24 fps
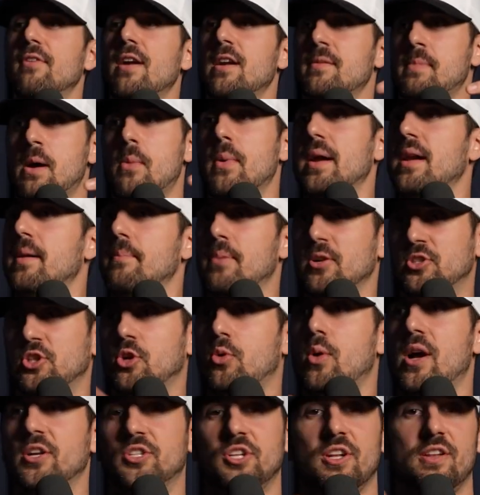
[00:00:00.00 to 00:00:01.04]
a roundabout way, in a bunch of
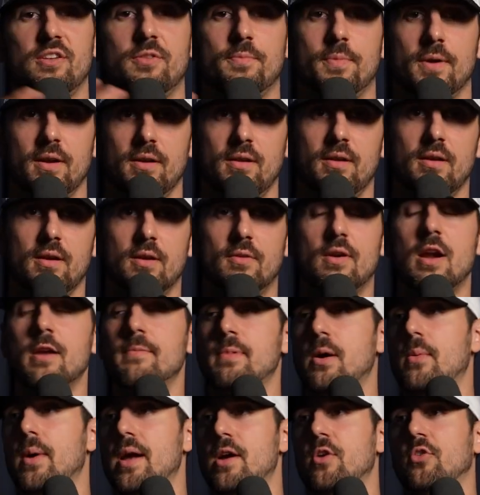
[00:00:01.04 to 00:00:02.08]
questions, but in a
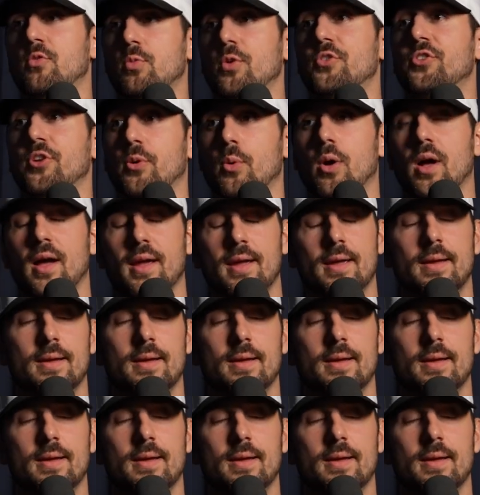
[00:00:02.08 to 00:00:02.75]
roundabout way, it was what's your why?